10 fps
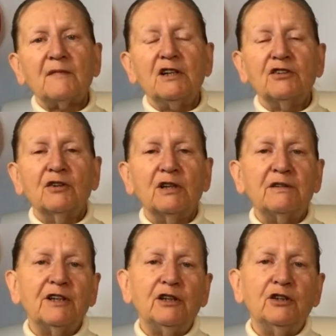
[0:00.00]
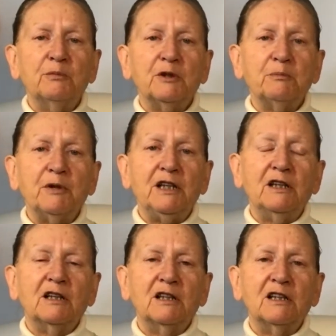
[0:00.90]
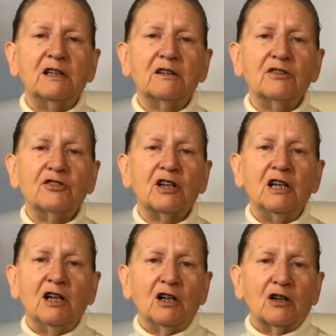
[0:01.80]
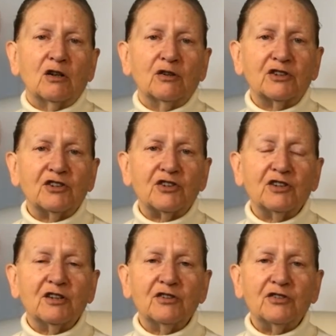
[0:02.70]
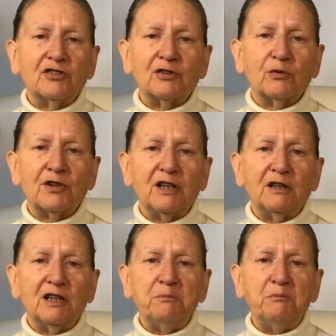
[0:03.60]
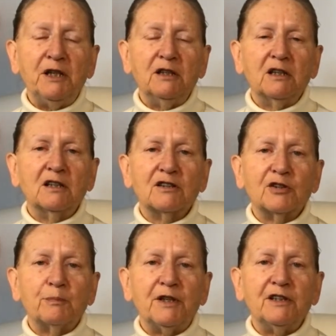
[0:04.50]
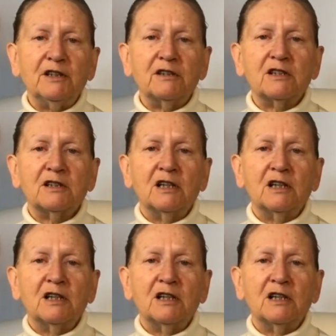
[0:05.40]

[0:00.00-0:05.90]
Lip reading: So every human being is consciousness, or the being, the spirit,